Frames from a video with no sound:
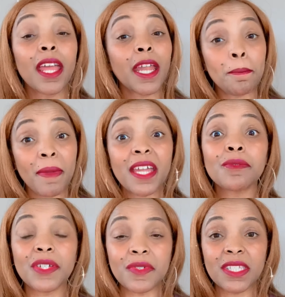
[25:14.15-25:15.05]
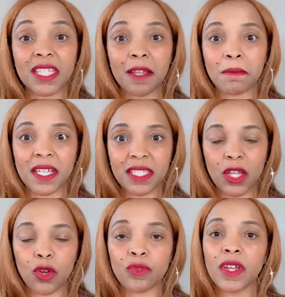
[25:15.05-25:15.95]
And I may have even saved
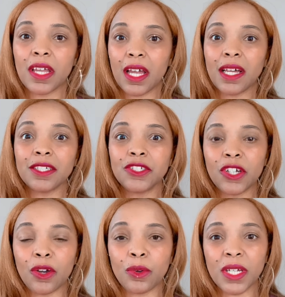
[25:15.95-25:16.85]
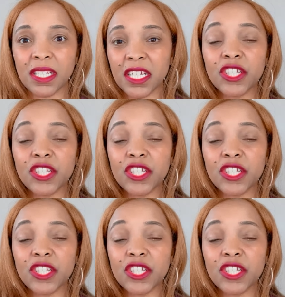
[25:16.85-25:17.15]
myself, an